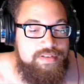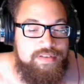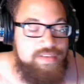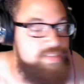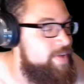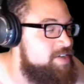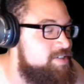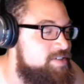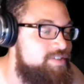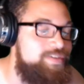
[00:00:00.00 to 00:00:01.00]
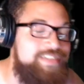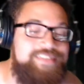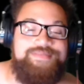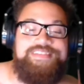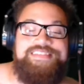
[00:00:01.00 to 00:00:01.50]
he's passionate and
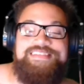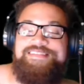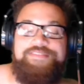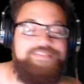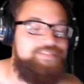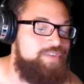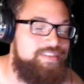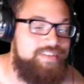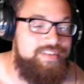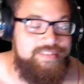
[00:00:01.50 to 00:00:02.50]
wants this one to get done.